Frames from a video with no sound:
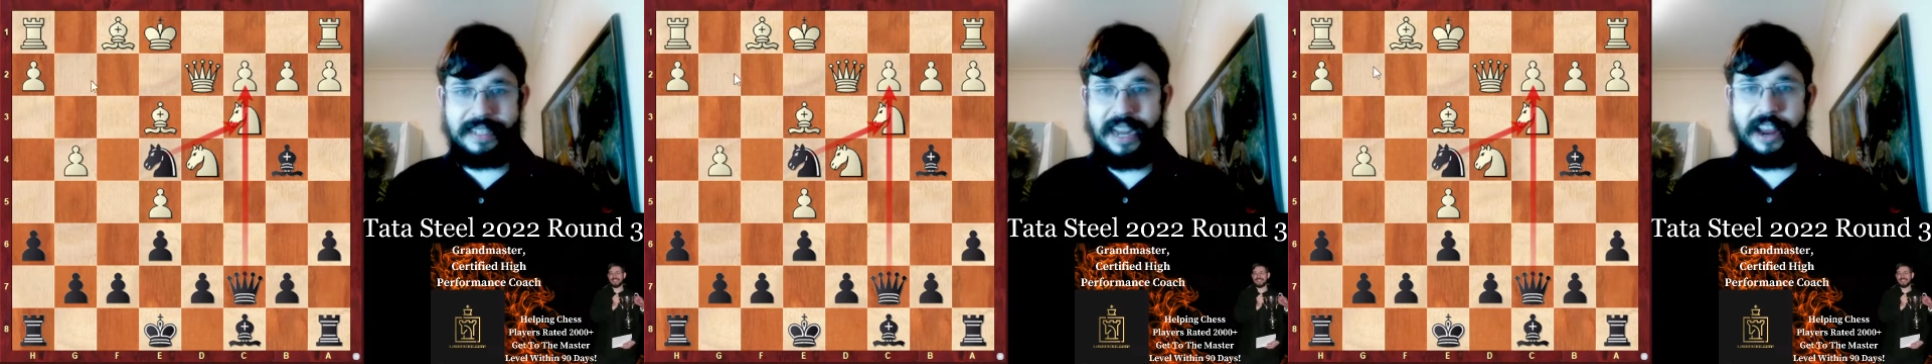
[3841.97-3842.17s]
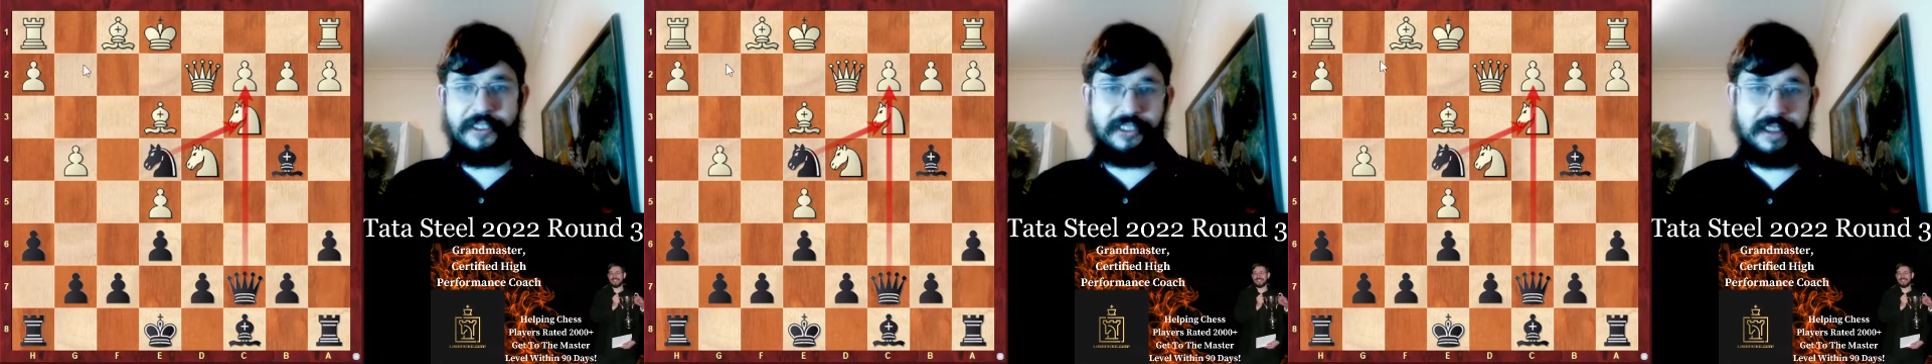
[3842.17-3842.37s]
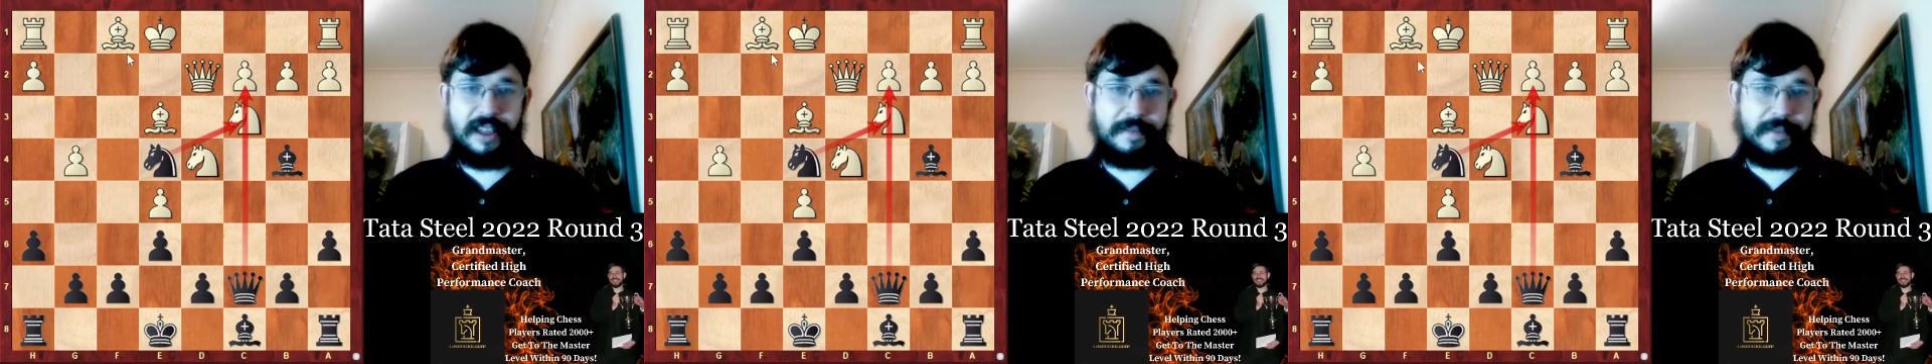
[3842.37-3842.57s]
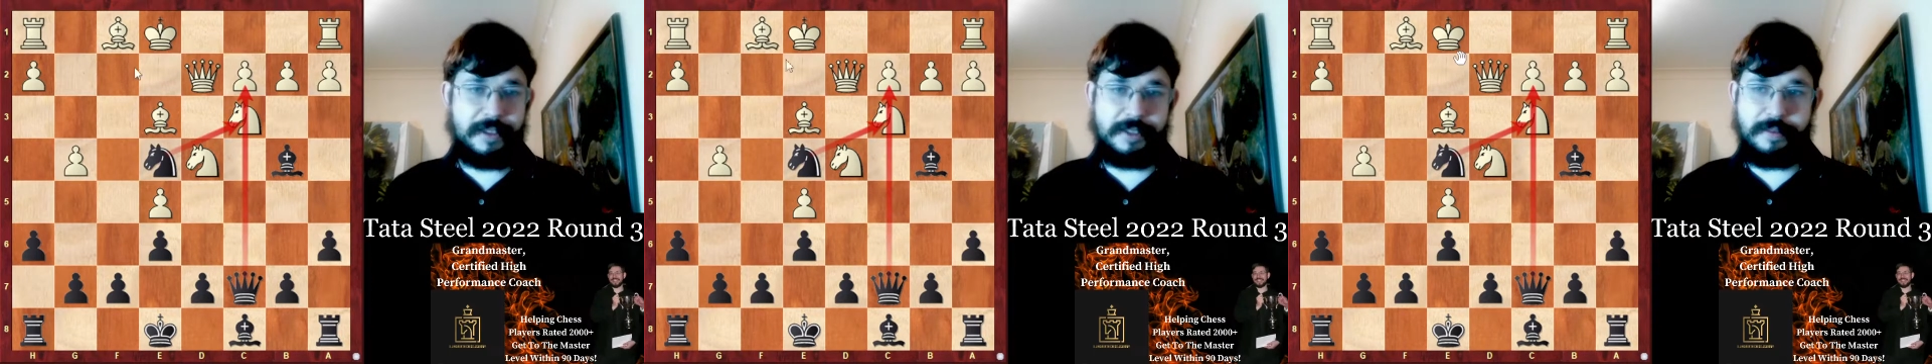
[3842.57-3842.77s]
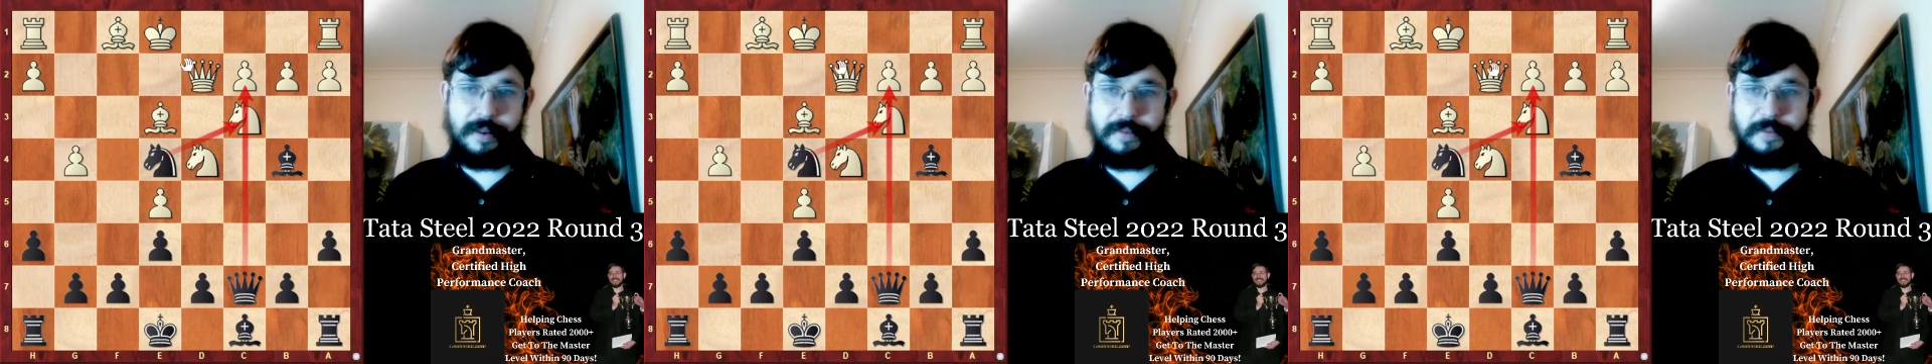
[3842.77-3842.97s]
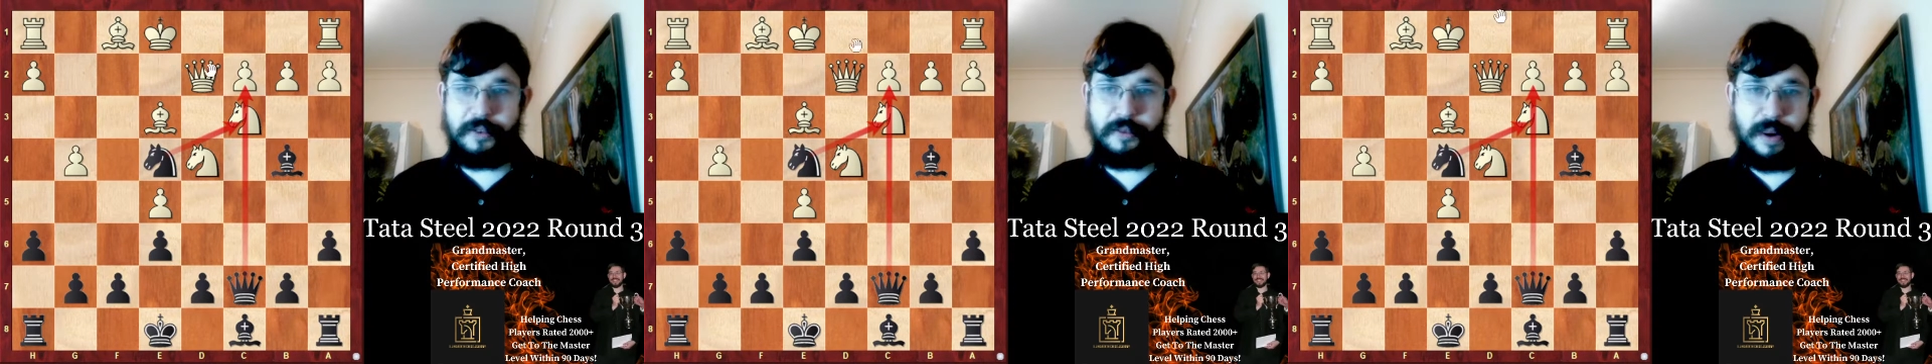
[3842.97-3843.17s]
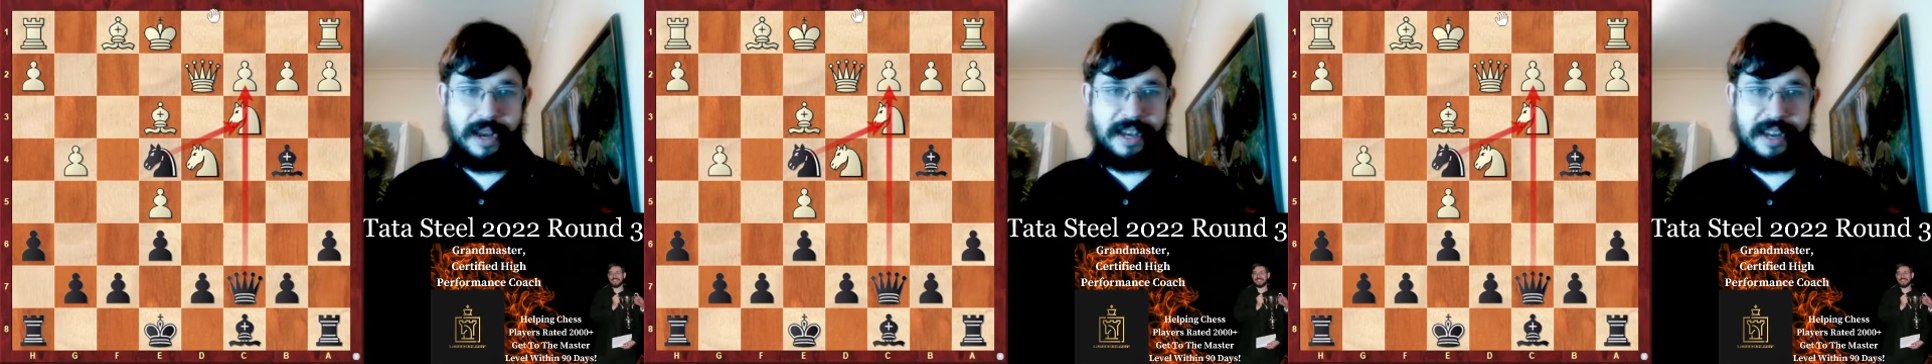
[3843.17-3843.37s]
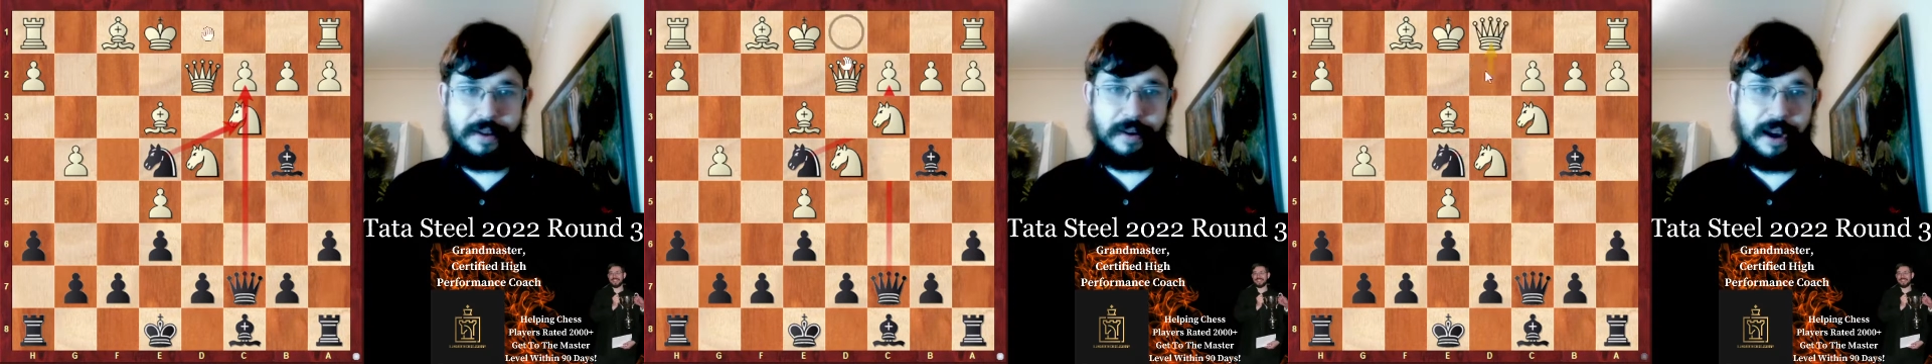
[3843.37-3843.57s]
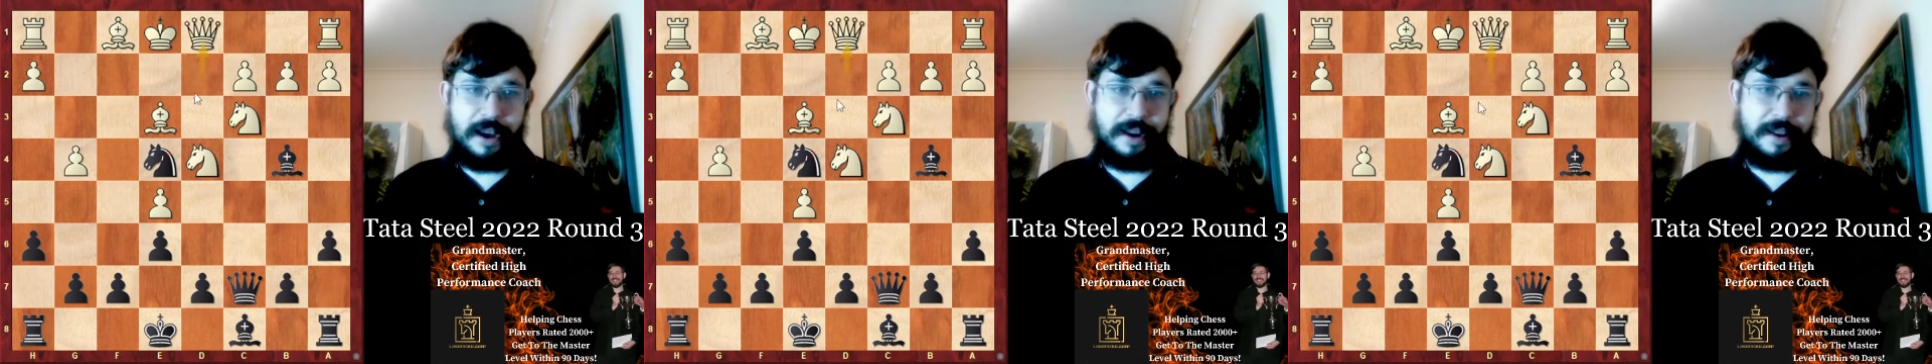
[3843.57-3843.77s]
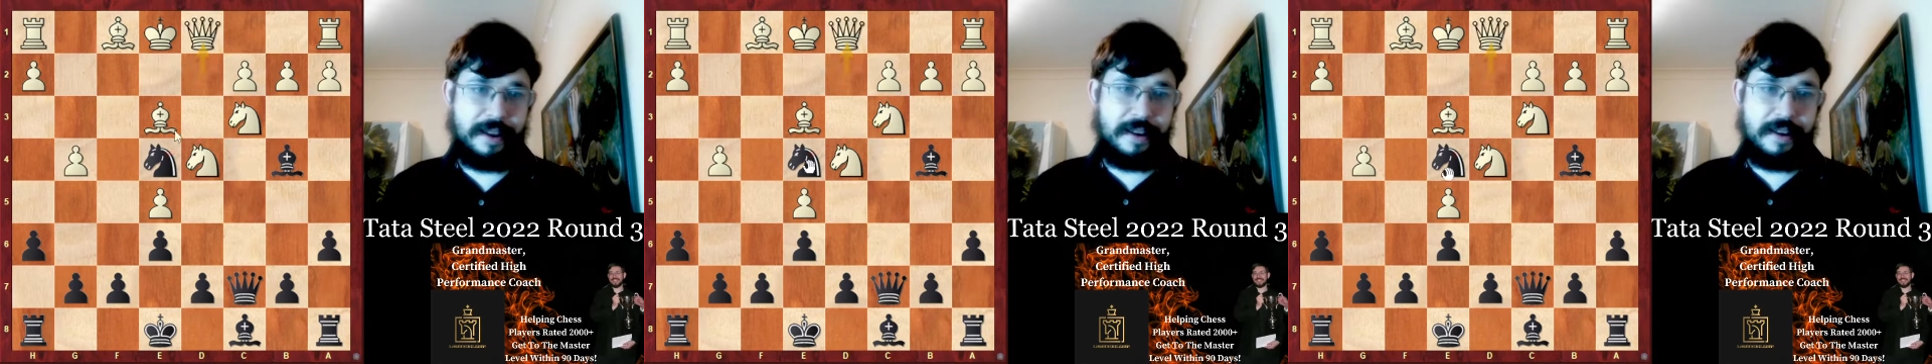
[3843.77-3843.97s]
danger levels with queen
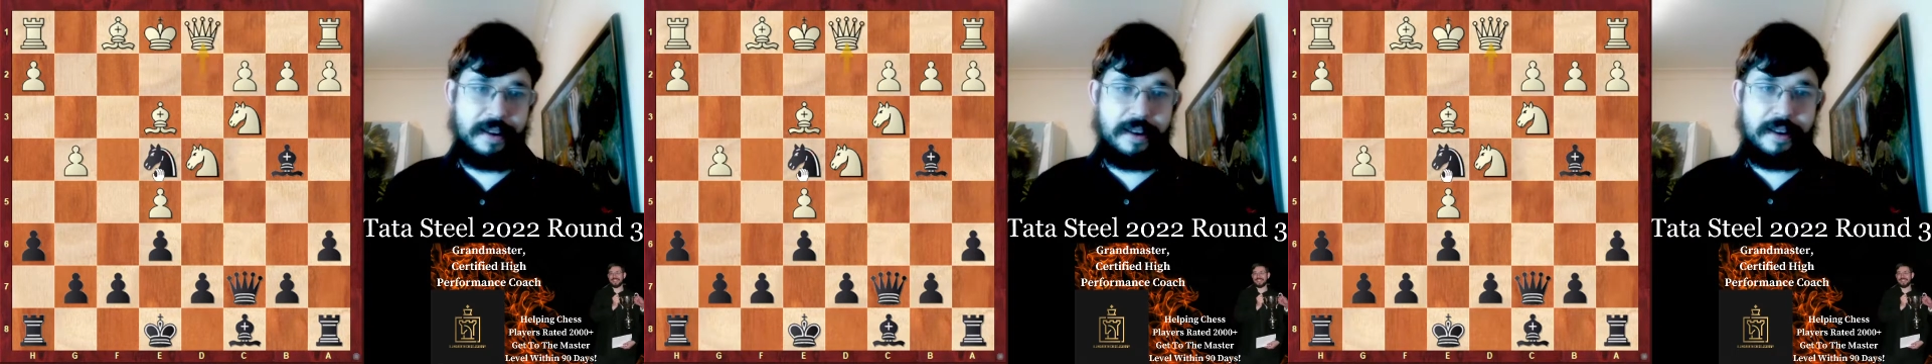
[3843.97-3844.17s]
d1,